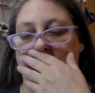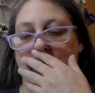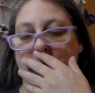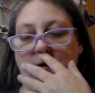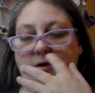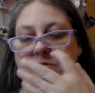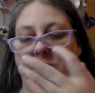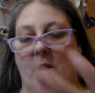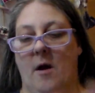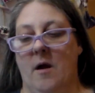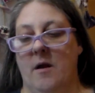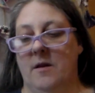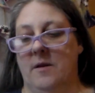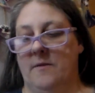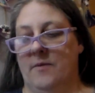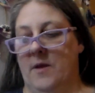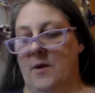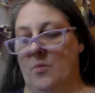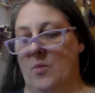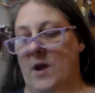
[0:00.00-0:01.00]
So the chart
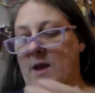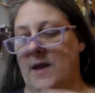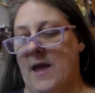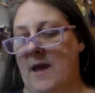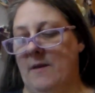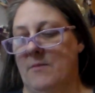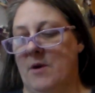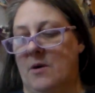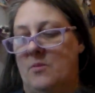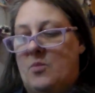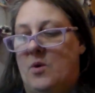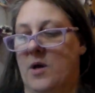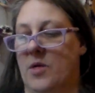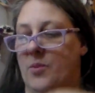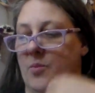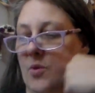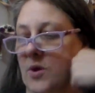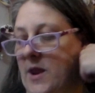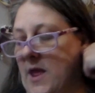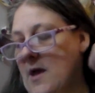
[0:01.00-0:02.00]
that we came up
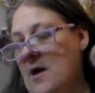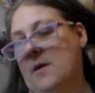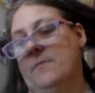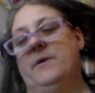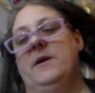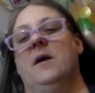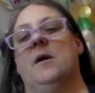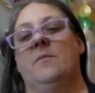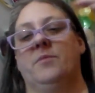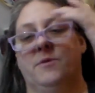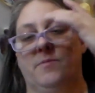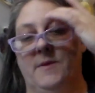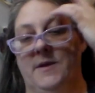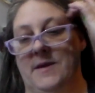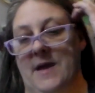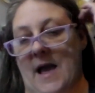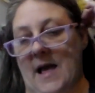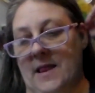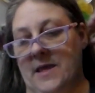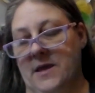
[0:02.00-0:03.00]
with when hubby helped me
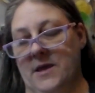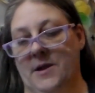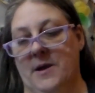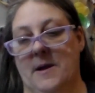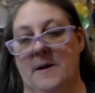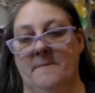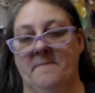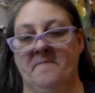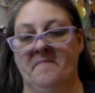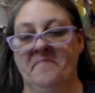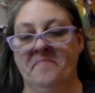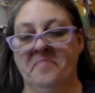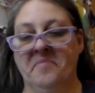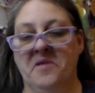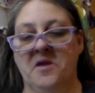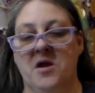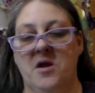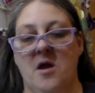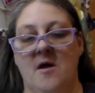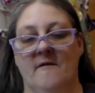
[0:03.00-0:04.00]
tally it up.
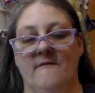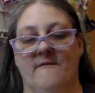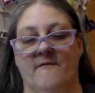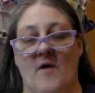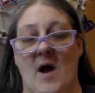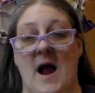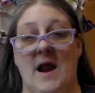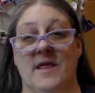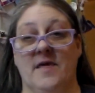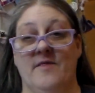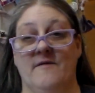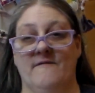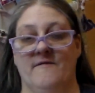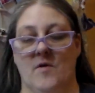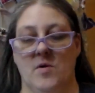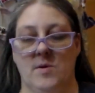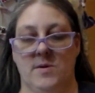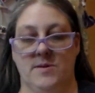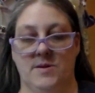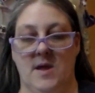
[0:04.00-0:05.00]
Friday, the
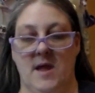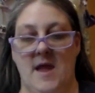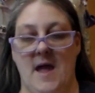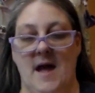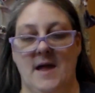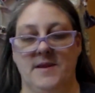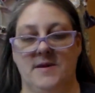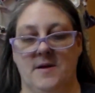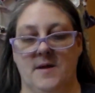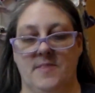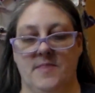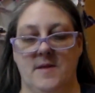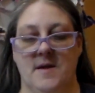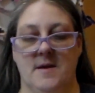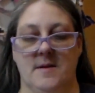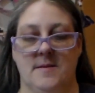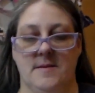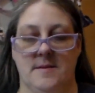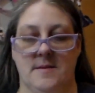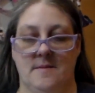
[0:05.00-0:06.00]
first day I done
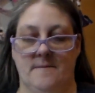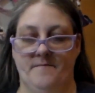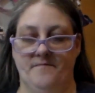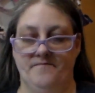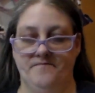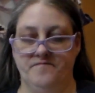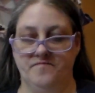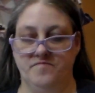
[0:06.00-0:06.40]
this,